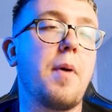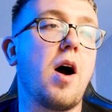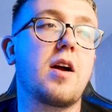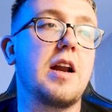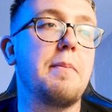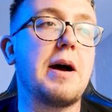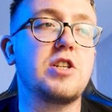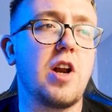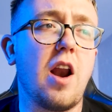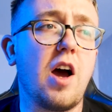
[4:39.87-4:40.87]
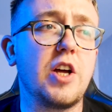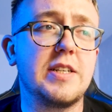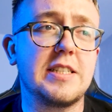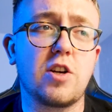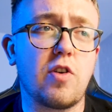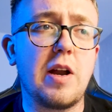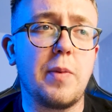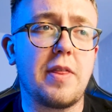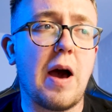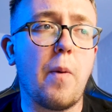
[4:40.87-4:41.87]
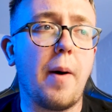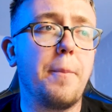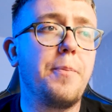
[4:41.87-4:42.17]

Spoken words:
I can imagine a lot of you disagreeing with that one.